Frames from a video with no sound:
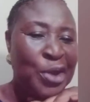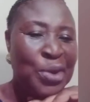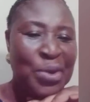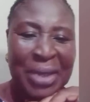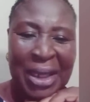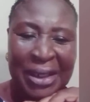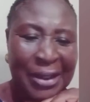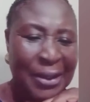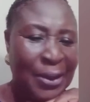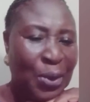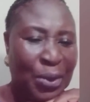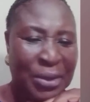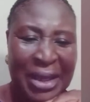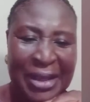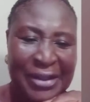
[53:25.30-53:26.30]
I knew that
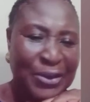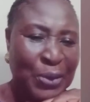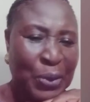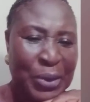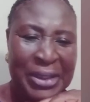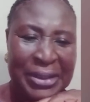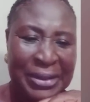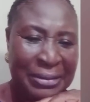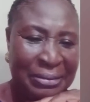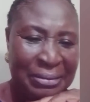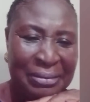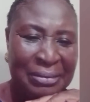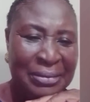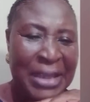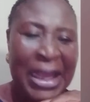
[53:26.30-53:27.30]
the Lord has done
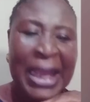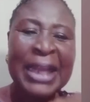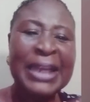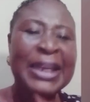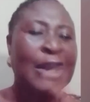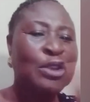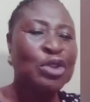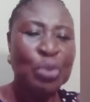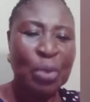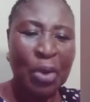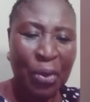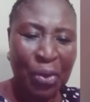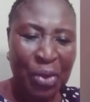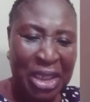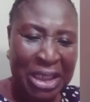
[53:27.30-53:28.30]
it. And that
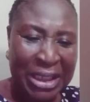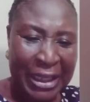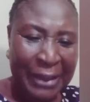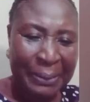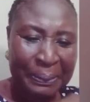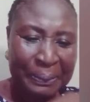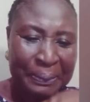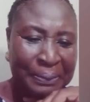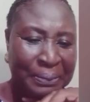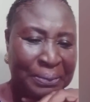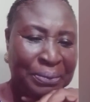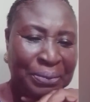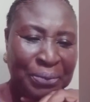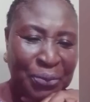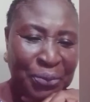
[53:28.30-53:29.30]
tomorrow he came.
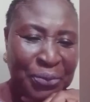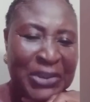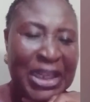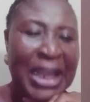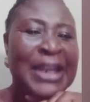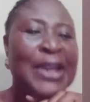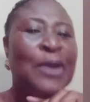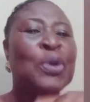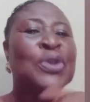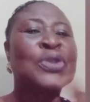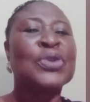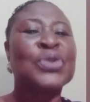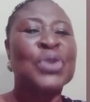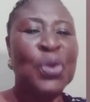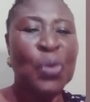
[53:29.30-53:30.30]
And there
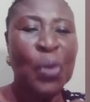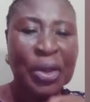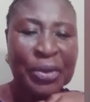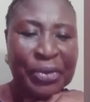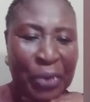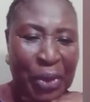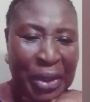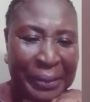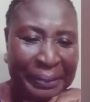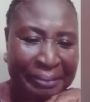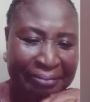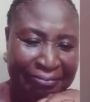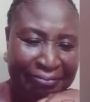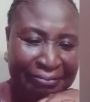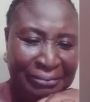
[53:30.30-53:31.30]
was also a word for
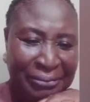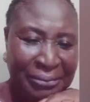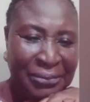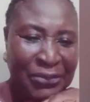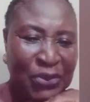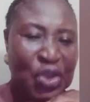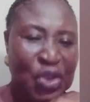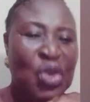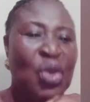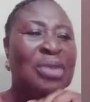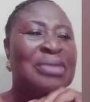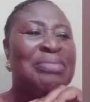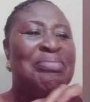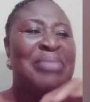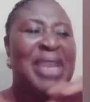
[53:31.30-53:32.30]
him.
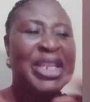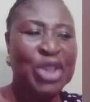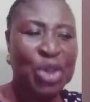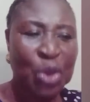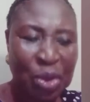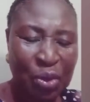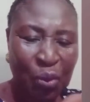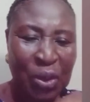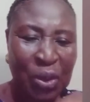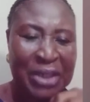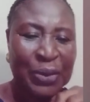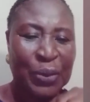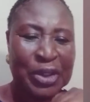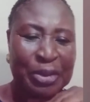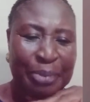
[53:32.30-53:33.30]
God mentioned
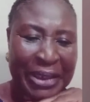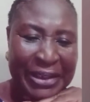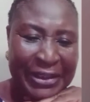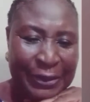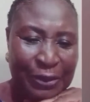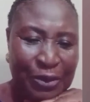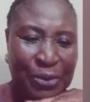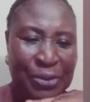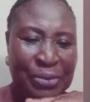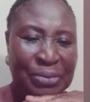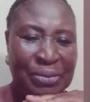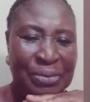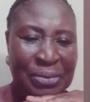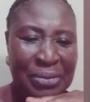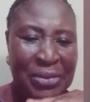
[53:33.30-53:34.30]
what he was passing
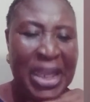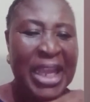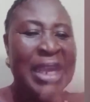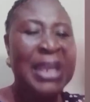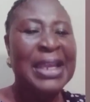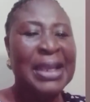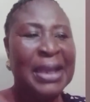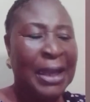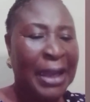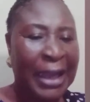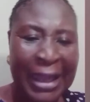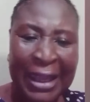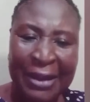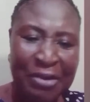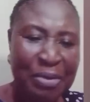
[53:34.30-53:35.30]
through.
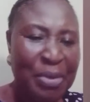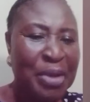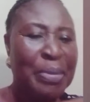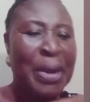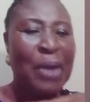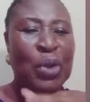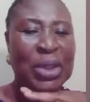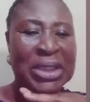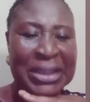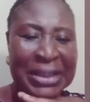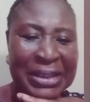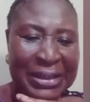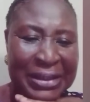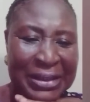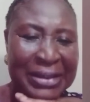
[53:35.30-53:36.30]
I can't remember
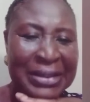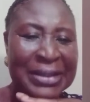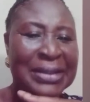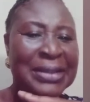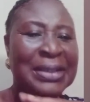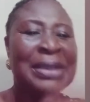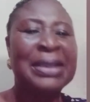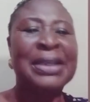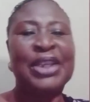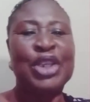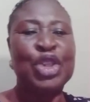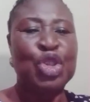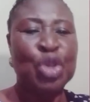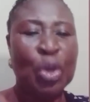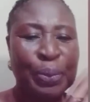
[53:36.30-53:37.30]
what it is.
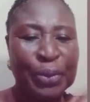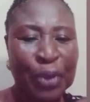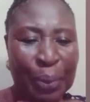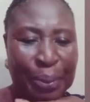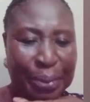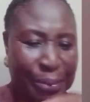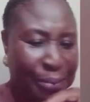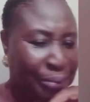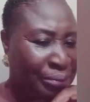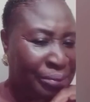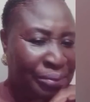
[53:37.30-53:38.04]
He jumped up.